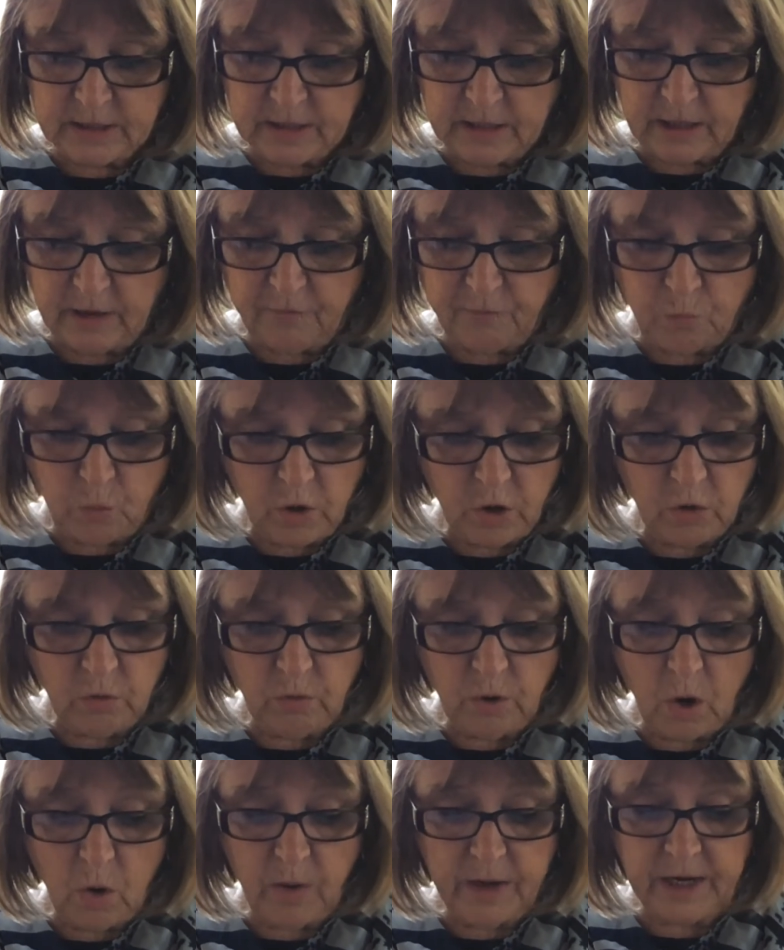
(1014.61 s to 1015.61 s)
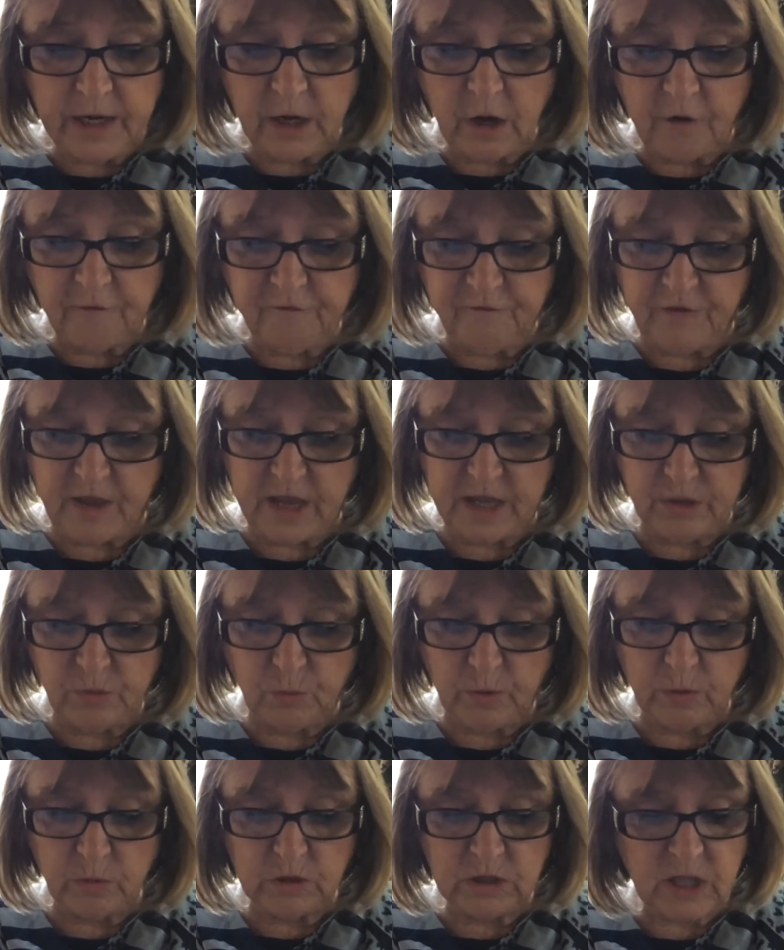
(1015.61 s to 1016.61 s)
If we're growing in our faith,
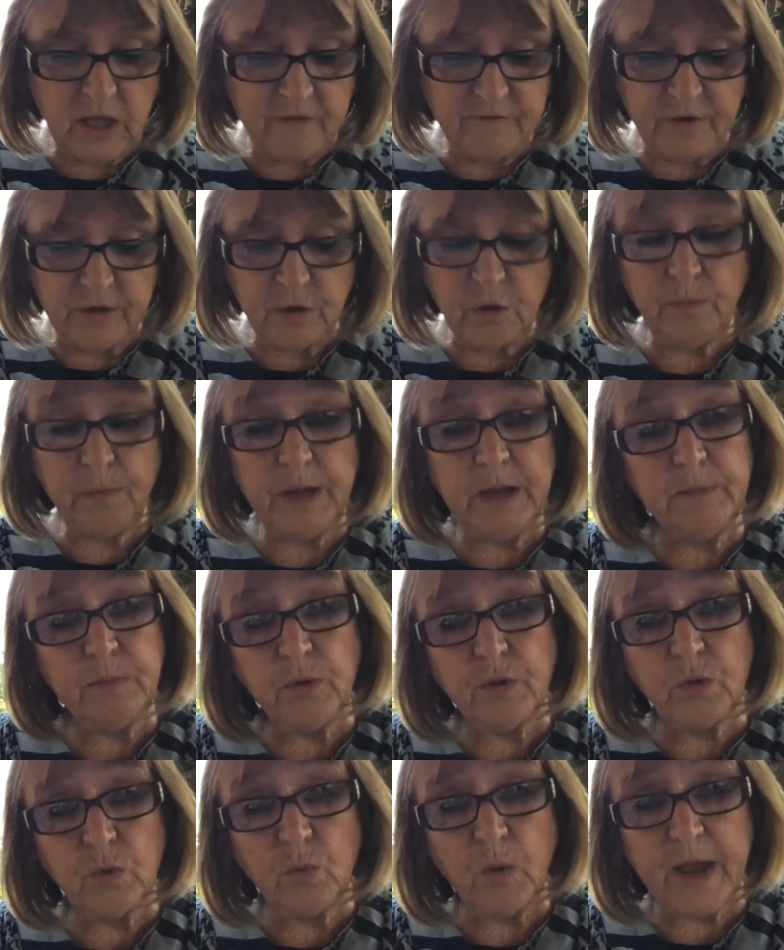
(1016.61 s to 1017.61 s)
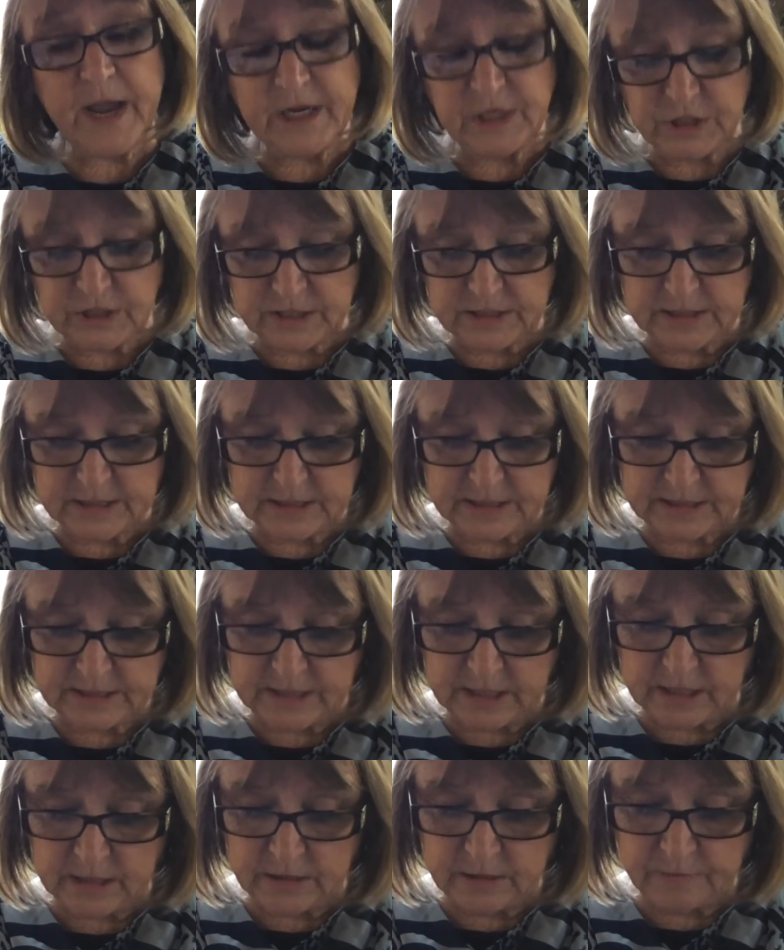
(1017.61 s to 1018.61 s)
we will love other people the way Jesus
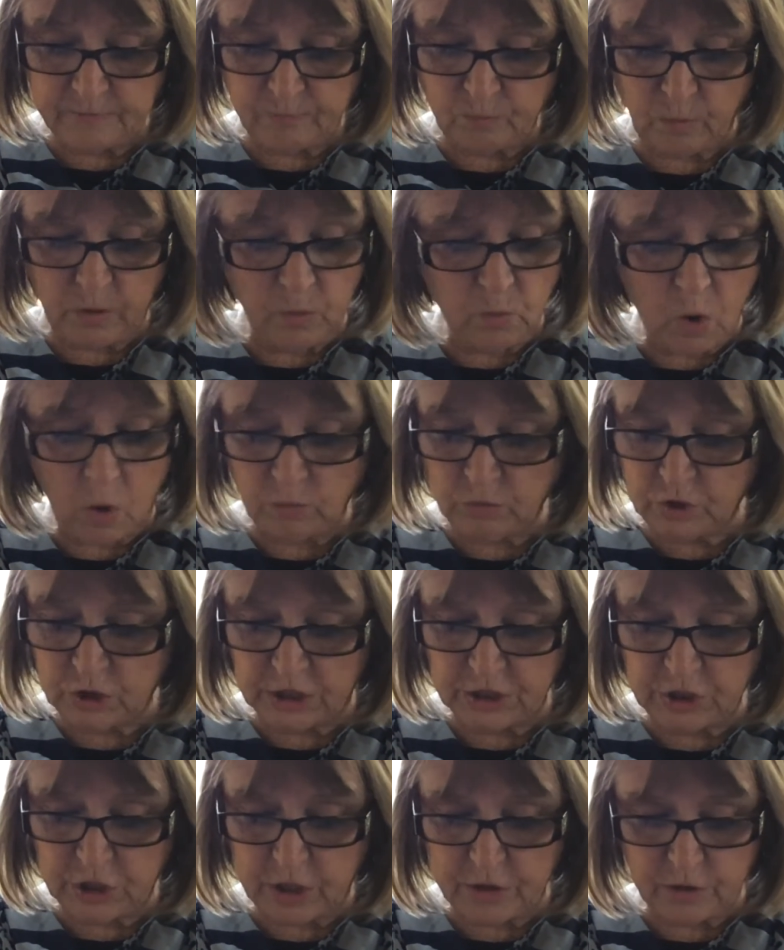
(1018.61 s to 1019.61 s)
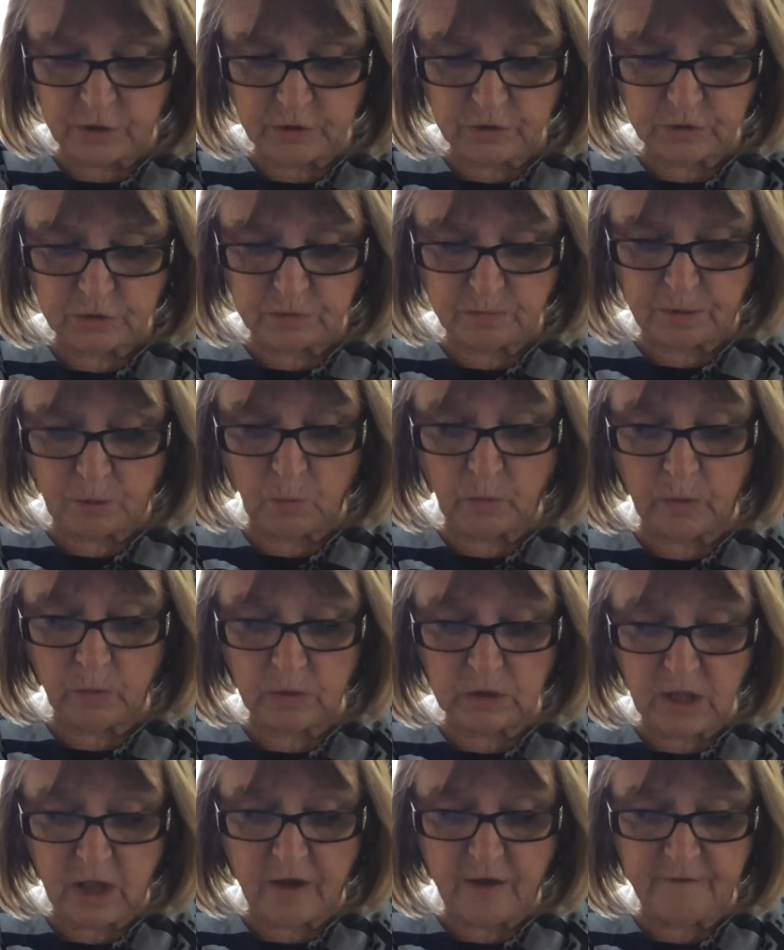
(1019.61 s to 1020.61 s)
did. We won't judge others, but we
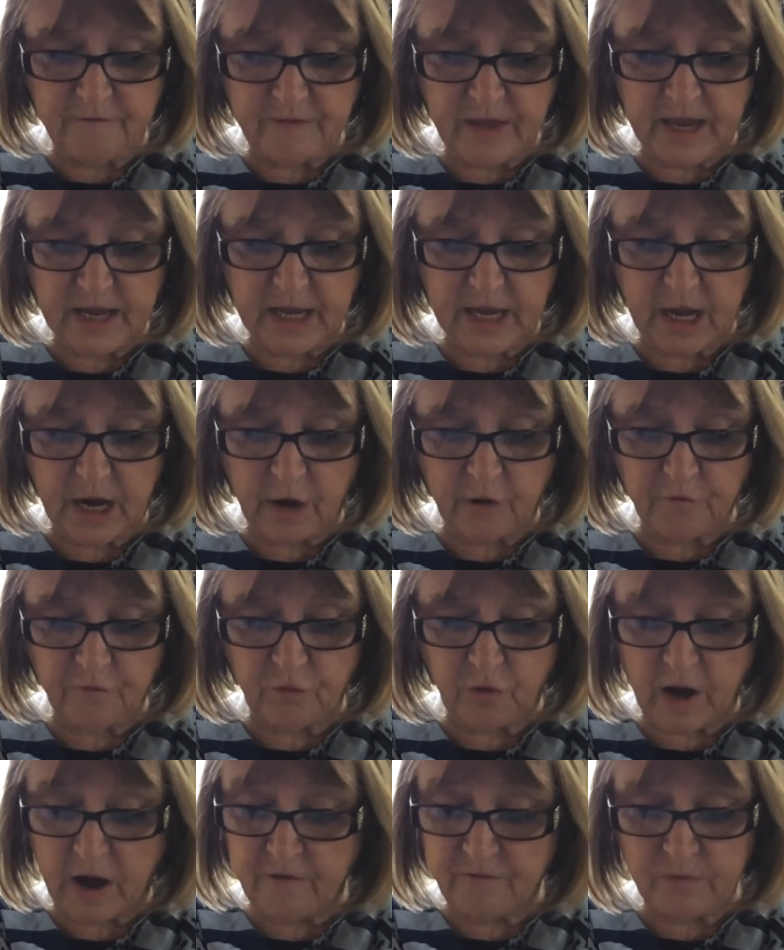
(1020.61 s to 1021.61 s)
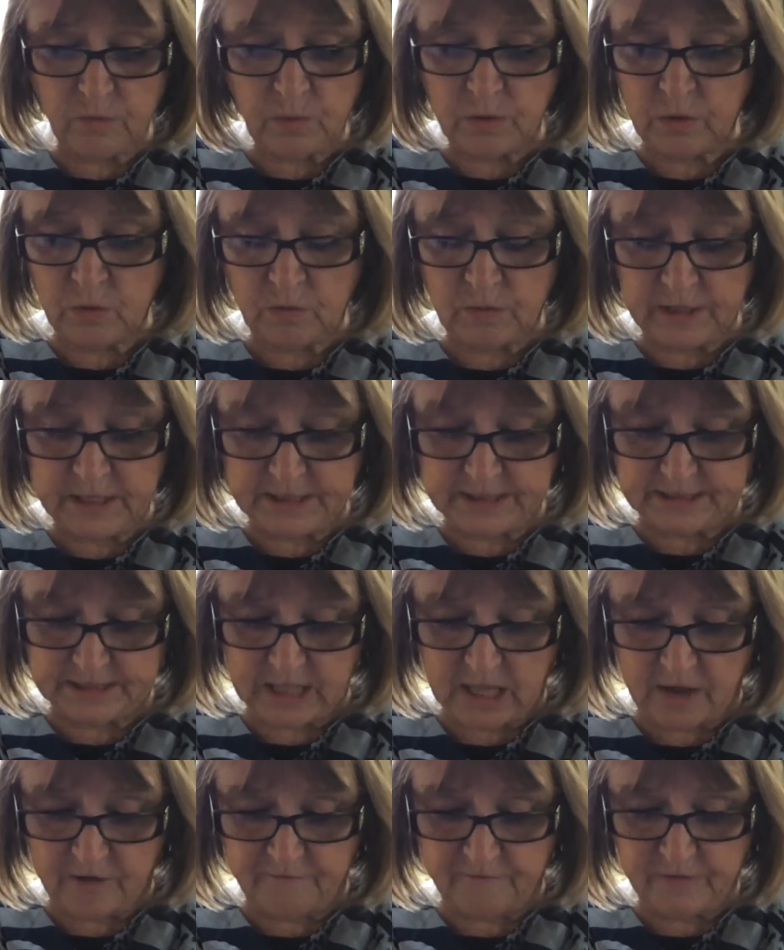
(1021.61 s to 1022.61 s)
will love and care for everyone who needs
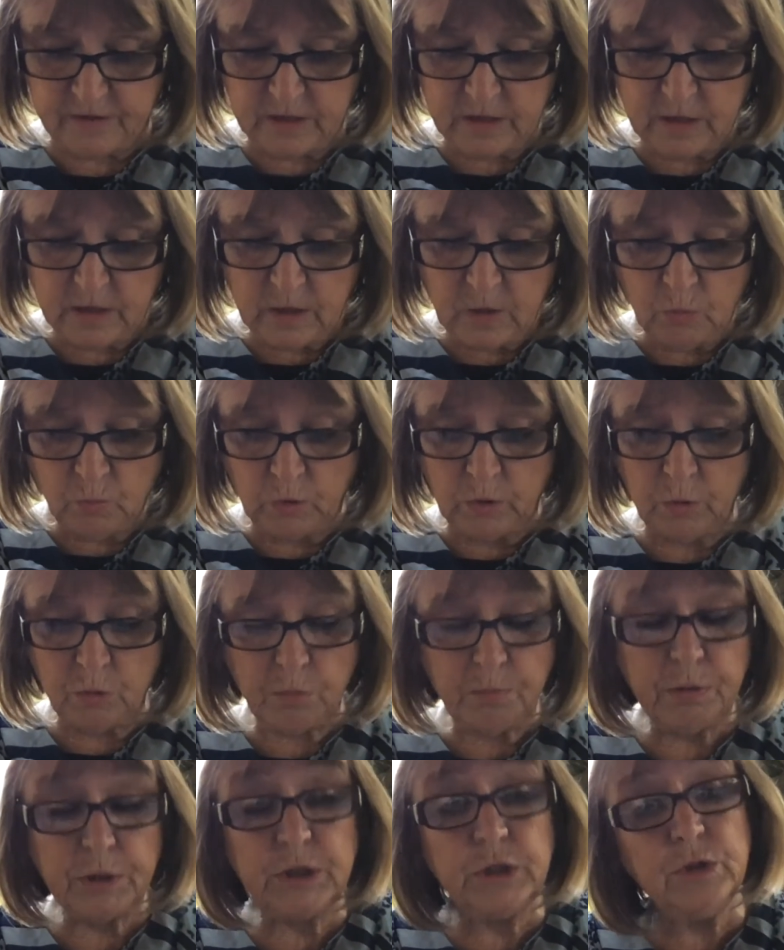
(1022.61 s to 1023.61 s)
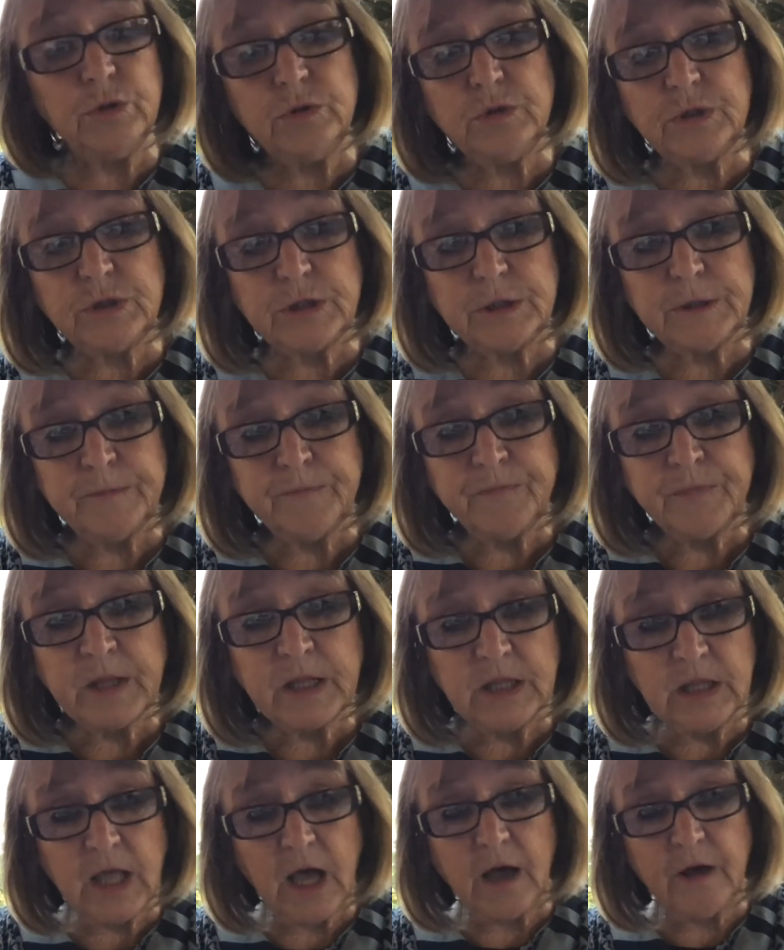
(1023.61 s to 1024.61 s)
love. We will produce
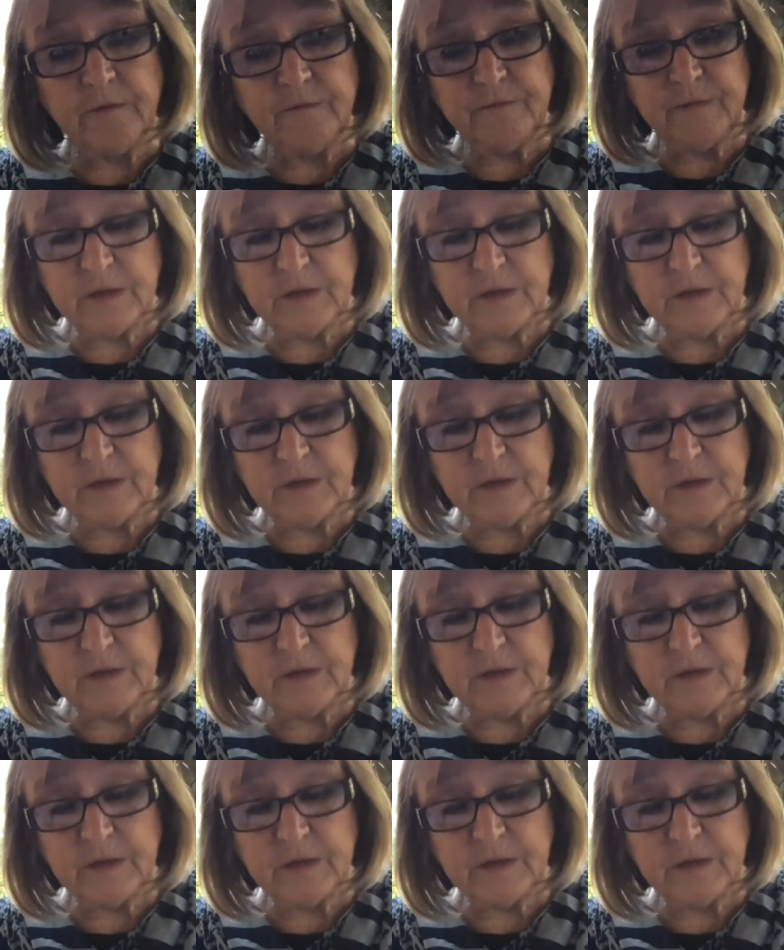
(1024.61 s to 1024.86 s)
love